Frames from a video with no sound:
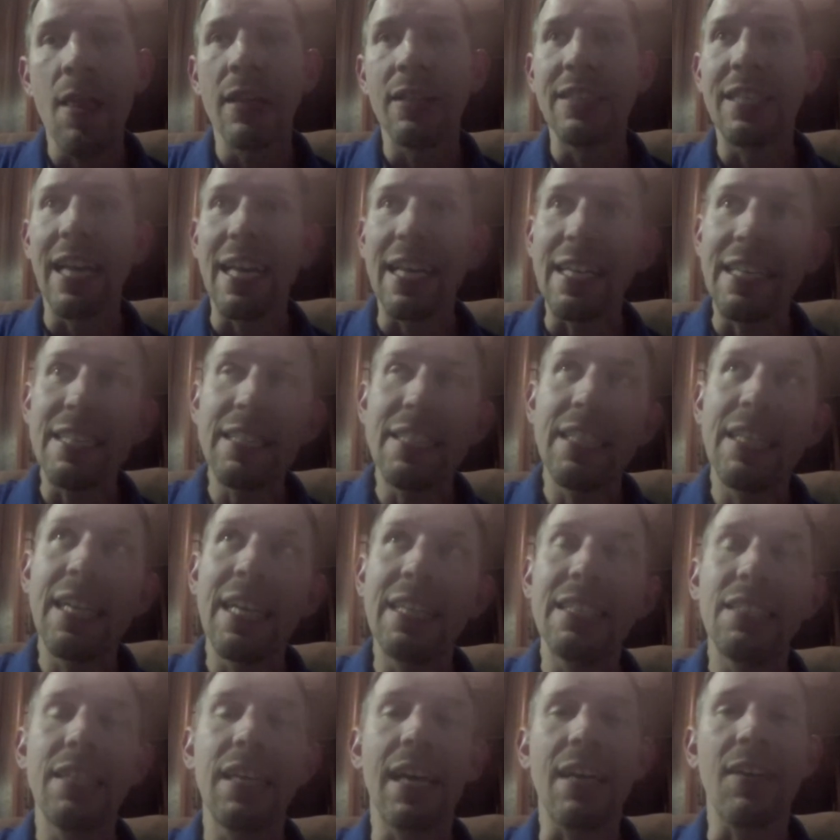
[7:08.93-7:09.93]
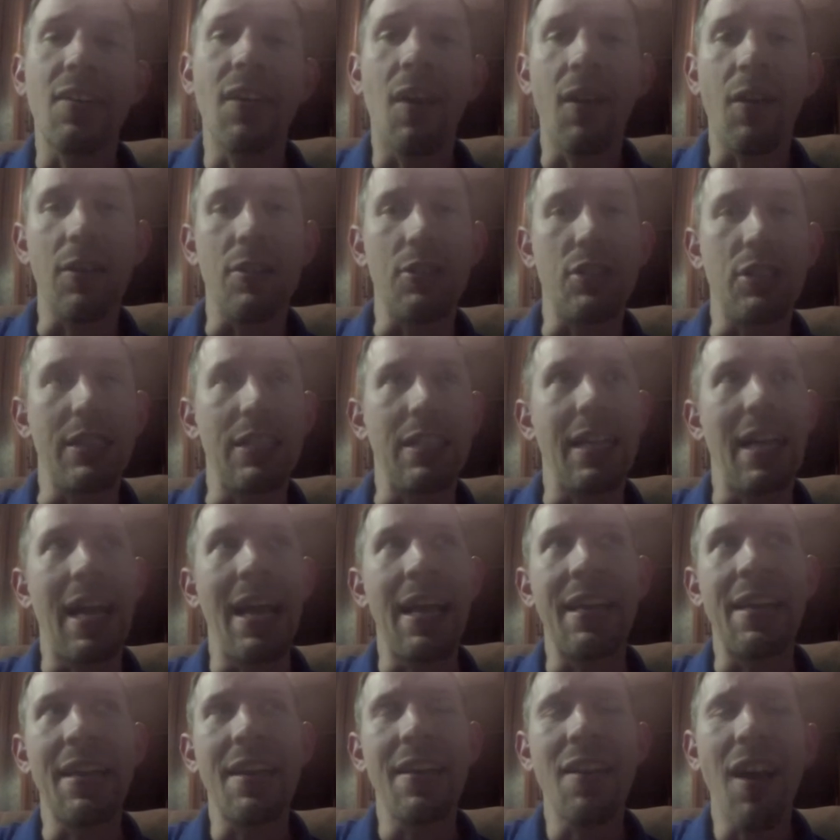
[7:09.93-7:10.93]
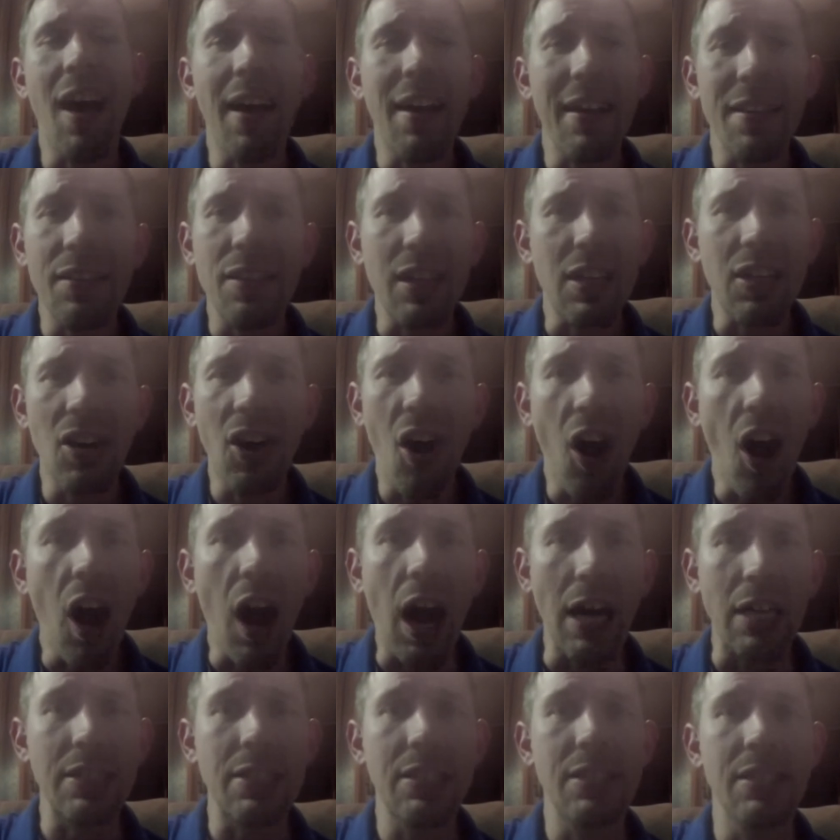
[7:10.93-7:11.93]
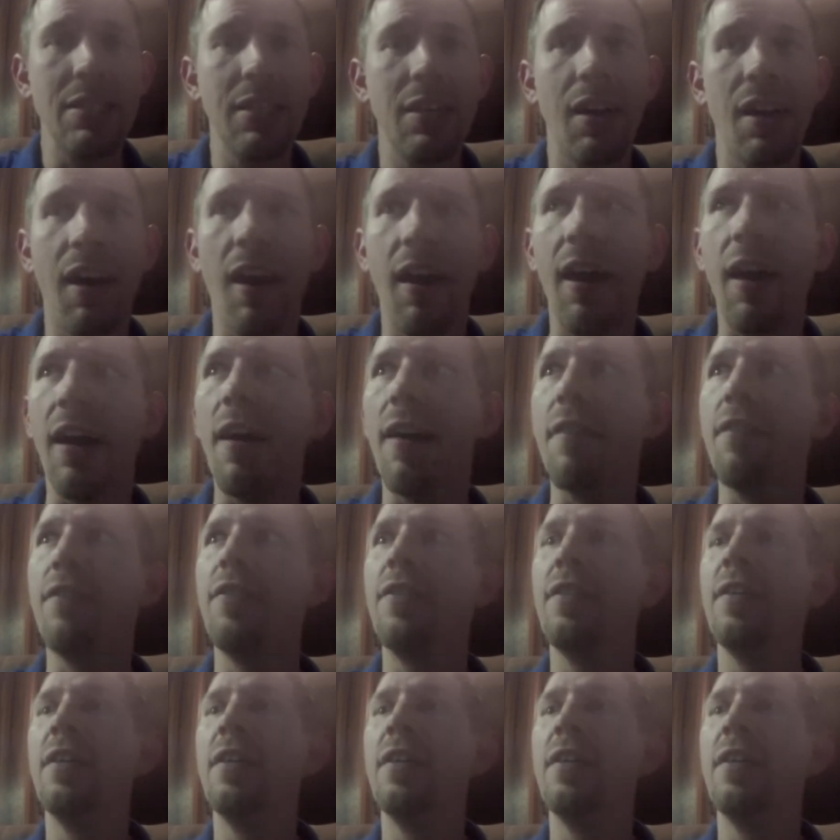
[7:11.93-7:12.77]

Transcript: Taking today's technology, and not at the cost of,